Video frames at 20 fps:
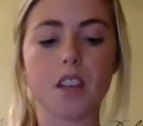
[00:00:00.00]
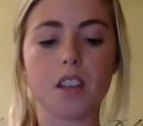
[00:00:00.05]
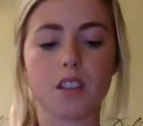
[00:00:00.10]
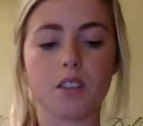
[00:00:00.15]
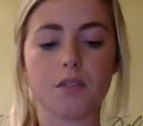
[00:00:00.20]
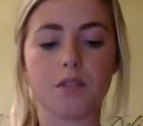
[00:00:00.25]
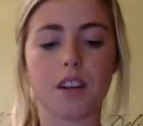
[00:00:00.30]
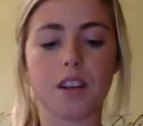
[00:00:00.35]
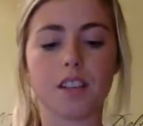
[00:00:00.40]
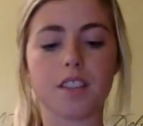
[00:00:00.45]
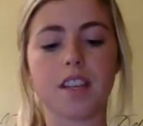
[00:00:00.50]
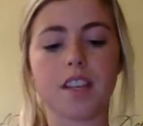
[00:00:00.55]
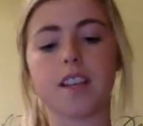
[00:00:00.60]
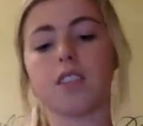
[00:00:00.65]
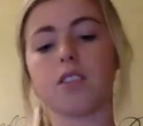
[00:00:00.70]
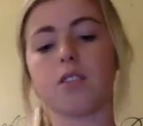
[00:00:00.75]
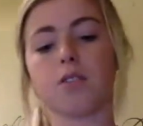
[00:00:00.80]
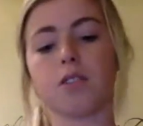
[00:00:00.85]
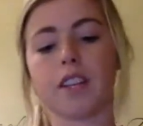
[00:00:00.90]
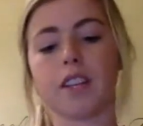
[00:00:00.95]
The
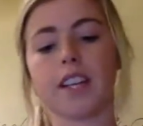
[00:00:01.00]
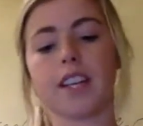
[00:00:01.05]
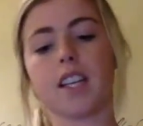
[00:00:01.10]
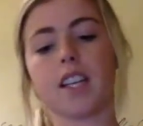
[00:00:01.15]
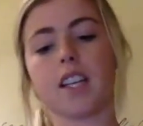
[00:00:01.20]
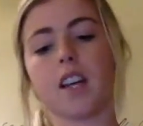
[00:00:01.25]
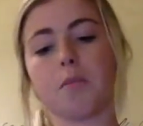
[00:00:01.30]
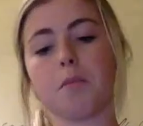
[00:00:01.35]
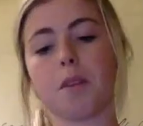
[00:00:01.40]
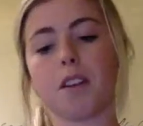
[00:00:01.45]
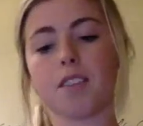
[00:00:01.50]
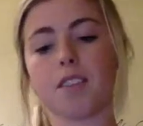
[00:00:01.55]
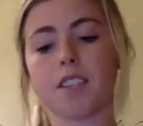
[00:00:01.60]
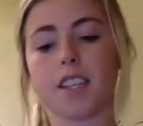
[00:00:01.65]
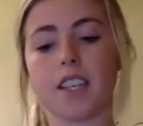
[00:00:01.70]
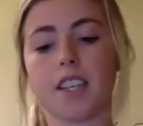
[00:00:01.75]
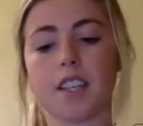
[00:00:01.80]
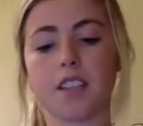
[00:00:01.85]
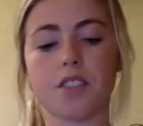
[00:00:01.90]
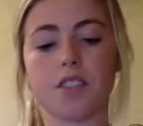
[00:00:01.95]
volatile organic compounds in
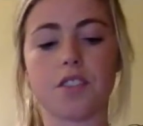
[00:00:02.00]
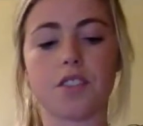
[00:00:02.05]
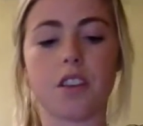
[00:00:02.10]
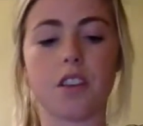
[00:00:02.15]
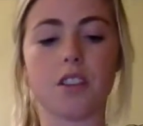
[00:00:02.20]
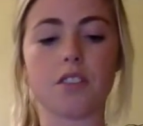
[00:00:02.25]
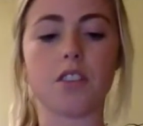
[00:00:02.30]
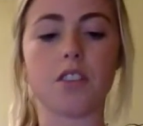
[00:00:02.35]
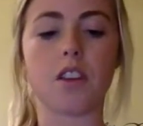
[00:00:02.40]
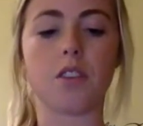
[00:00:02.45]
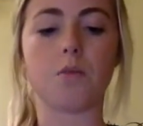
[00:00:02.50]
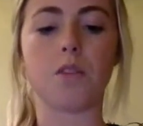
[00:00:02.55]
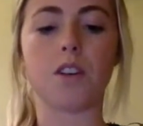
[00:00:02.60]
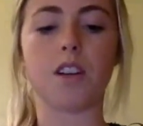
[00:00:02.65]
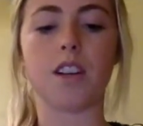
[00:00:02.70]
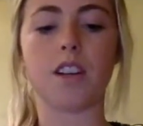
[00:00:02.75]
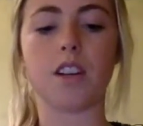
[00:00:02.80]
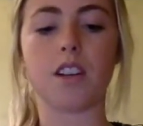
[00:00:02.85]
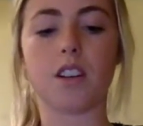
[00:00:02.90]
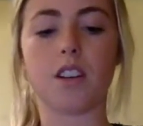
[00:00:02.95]
cancer cells are
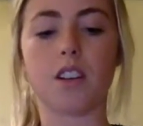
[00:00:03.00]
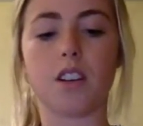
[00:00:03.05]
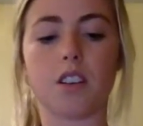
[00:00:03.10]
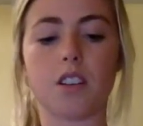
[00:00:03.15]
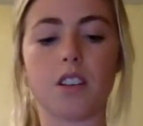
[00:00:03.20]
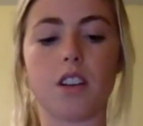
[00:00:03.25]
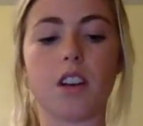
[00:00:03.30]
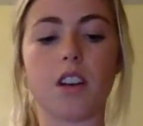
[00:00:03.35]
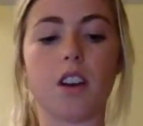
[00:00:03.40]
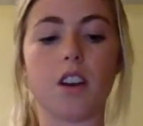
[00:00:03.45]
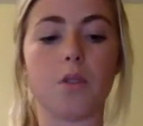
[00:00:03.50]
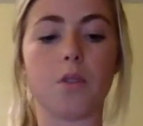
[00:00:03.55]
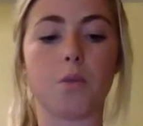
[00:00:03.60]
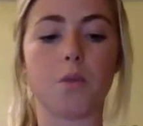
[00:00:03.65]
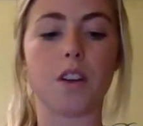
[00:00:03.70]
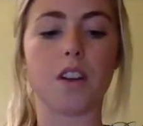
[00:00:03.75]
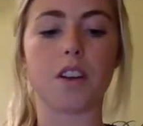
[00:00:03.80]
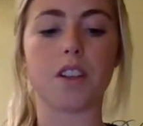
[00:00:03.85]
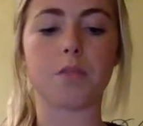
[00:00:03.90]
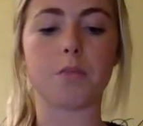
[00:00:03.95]
what
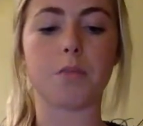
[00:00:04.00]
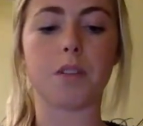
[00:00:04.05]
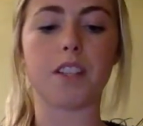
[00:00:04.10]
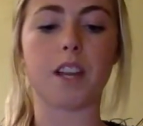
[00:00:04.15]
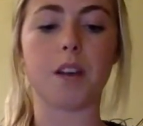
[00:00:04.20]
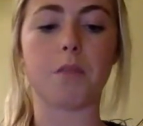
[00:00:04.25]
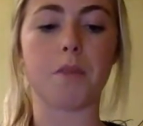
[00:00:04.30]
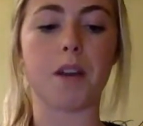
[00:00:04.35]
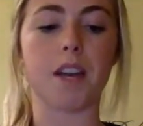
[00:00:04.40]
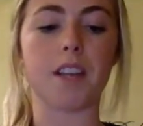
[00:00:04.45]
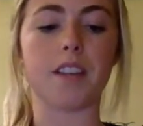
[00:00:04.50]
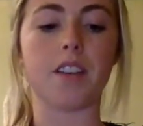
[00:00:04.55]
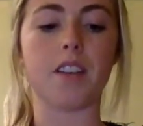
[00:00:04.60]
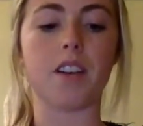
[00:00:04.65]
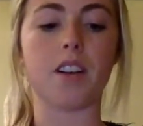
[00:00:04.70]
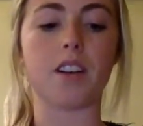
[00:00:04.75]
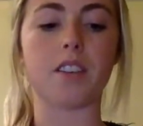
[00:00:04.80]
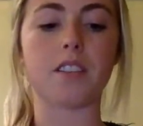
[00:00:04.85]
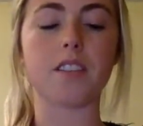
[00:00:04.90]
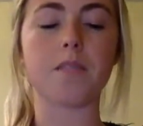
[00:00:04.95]
are smelled out by the
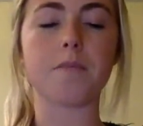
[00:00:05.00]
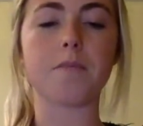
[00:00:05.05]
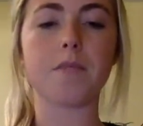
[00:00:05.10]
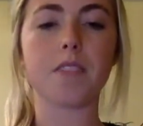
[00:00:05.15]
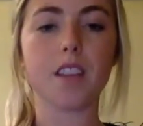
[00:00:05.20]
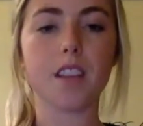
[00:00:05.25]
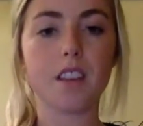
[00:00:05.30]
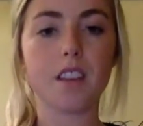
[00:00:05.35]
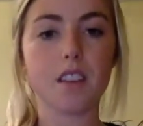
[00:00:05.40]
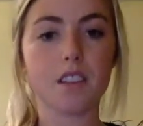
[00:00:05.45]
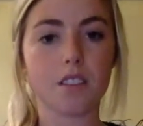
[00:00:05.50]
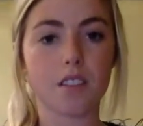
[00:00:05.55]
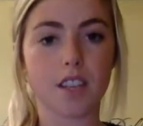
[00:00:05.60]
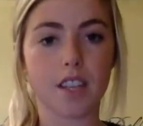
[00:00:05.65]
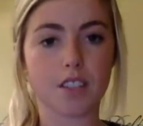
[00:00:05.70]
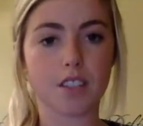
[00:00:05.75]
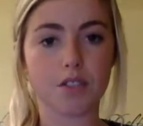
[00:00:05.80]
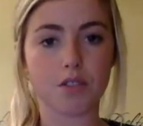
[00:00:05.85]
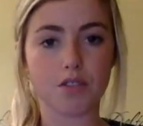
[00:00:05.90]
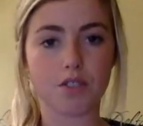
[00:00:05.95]
dogs. So
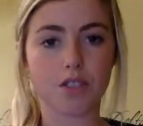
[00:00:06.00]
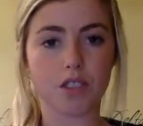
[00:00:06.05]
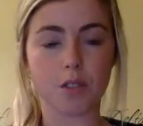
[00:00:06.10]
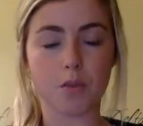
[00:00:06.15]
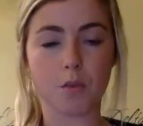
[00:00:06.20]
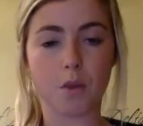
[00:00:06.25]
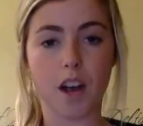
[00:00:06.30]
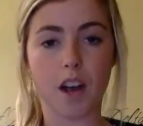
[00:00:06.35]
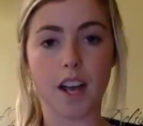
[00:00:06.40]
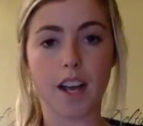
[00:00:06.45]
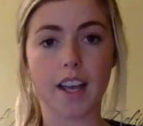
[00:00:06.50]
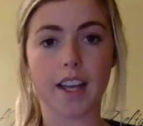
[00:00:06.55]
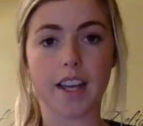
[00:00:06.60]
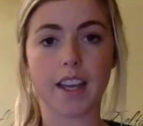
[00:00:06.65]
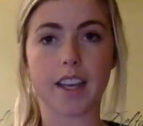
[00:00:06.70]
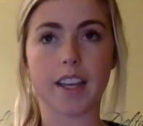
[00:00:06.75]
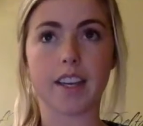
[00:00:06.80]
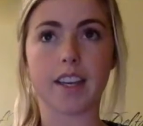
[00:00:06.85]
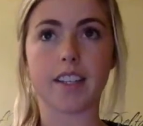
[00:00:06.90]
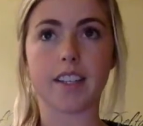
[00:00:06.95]
that's usually
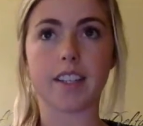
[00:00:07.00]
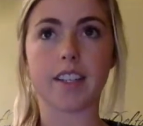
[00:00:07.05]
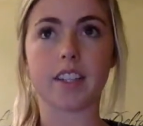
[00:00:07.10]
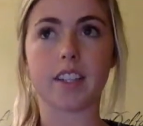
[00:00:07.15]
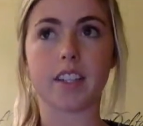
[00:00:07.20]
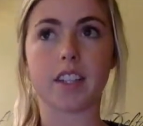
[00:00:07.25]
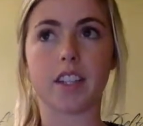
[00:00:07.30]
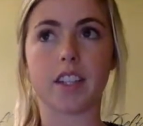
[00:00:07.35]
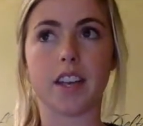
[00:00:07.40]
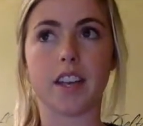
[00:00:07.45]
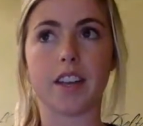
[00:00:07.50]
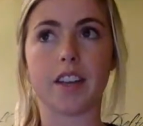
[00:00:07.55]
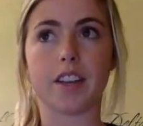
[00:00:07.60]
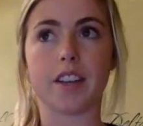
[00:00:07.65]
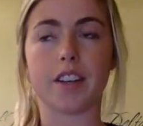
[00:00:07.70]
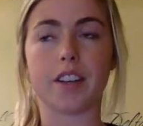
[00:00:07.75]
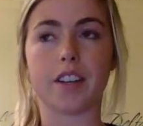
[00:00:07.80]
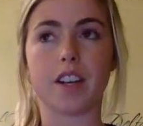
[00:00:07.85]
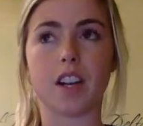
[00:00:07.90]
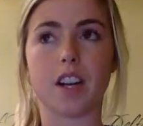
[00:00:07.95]
why
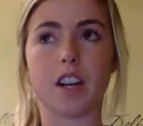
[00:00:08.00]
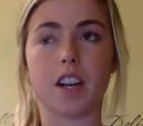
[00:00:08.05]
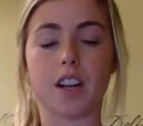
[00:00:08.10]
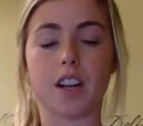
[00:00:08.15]
they're